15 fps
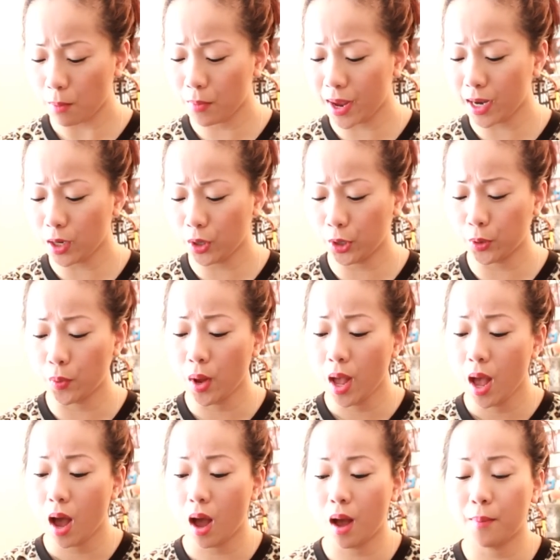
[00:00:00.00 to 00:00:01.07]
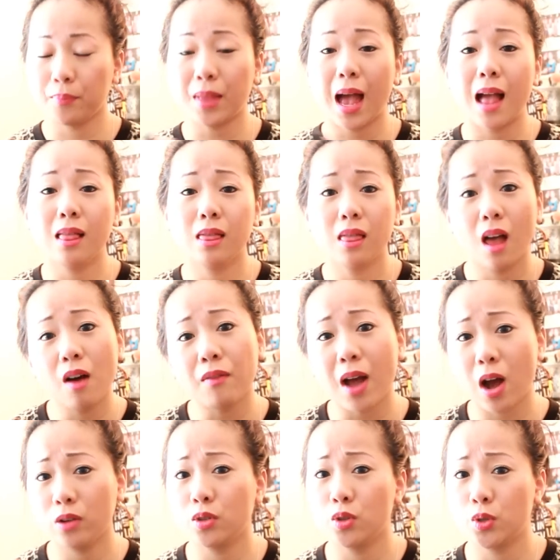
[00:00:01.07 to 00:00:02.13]
But anywho, I love
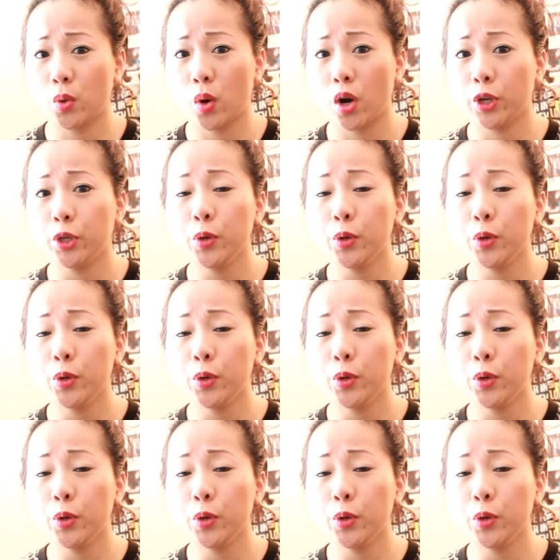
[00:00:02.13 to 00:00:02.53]
Out The Door.